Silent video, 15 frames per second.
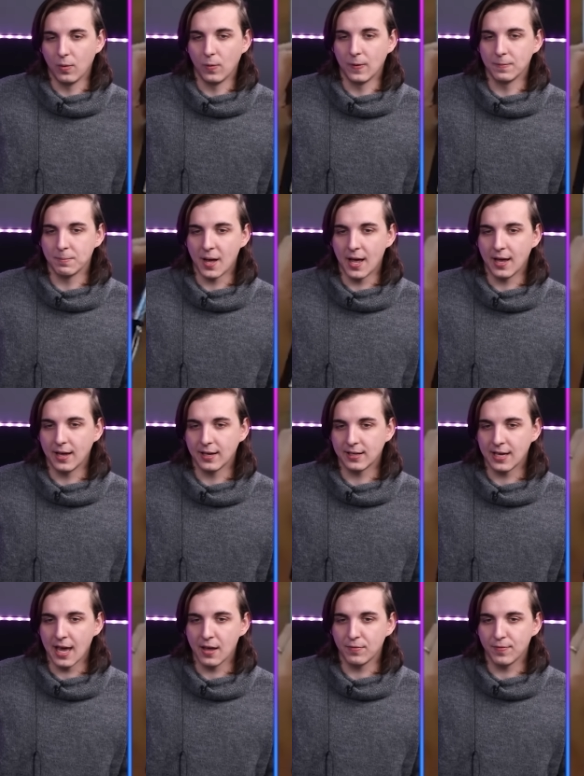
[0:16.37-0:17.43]
in
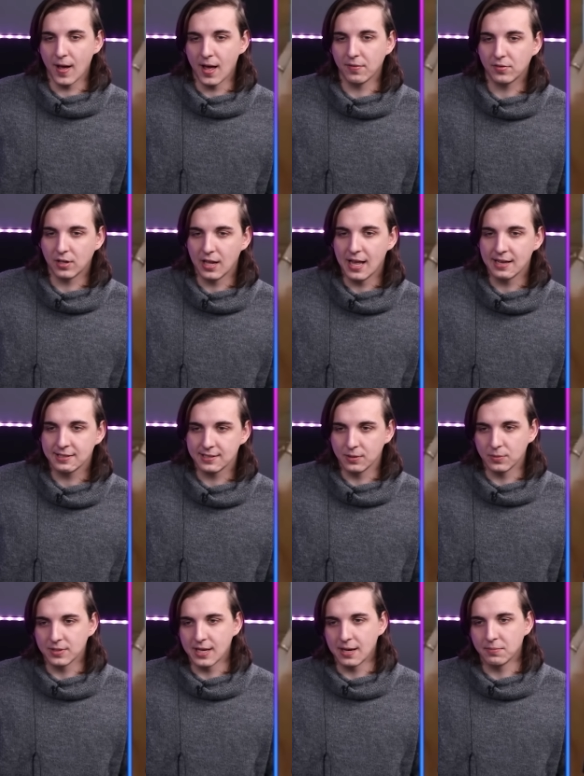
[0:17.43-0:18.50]
my K five class
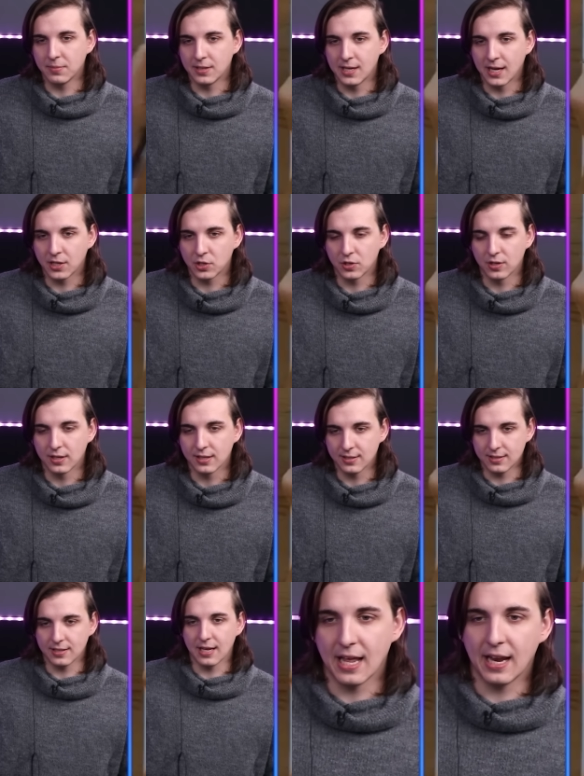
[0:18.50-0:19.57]
that was
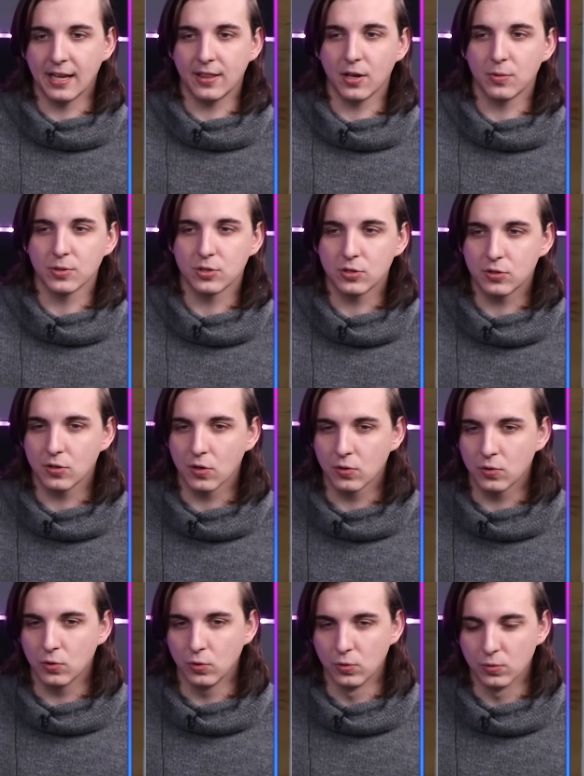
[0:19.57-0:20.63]
ambidextrous, and I thought it was
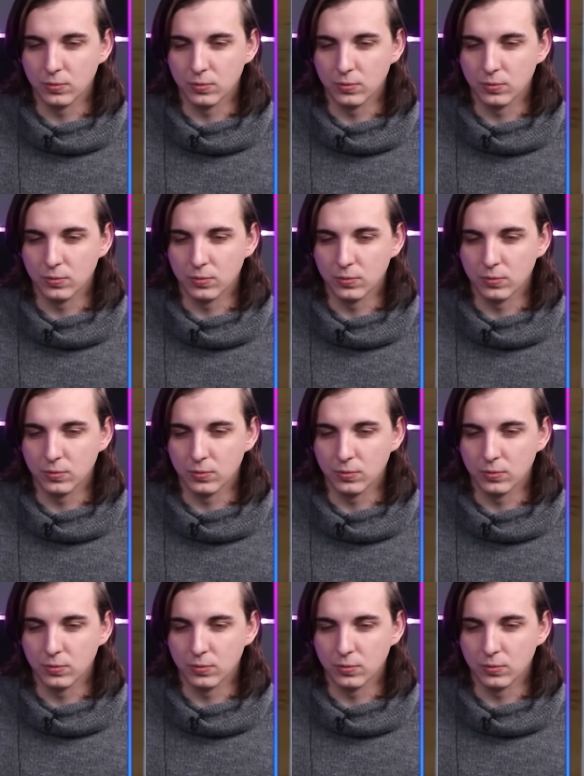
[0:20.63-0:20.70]
so cool.